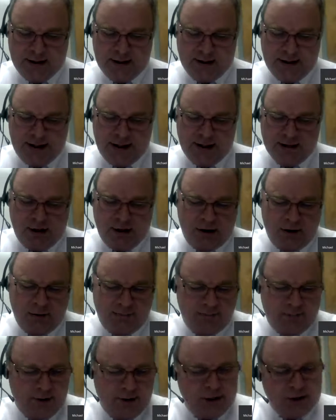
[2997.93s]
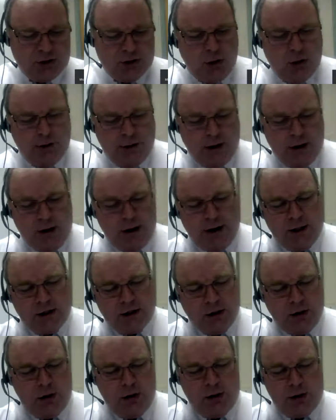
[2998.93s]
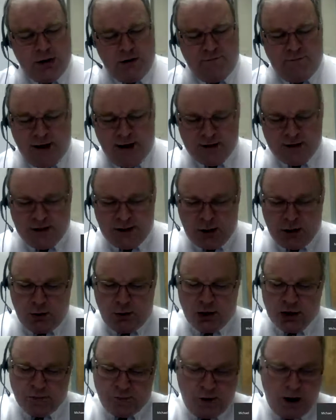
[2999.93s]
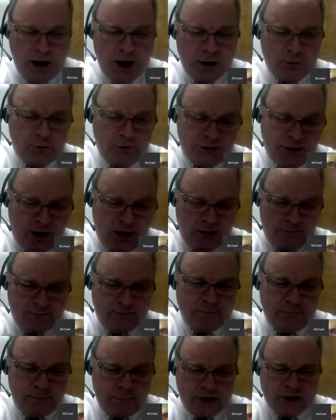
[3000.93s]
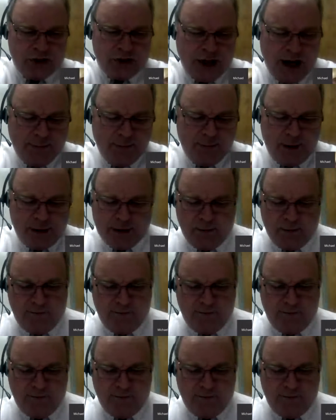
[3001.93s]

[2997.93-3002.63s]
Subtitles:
There are historical events that correspond with the statements that